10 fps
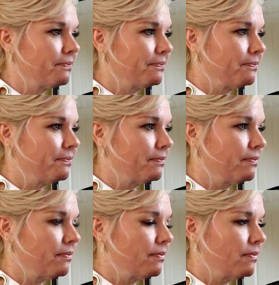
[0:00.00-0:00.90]

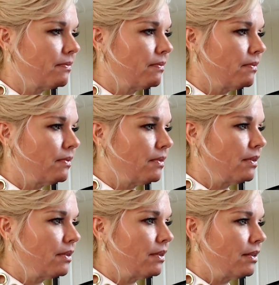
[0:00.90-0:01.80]

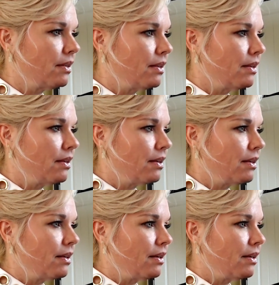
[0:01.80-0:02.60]
(silence)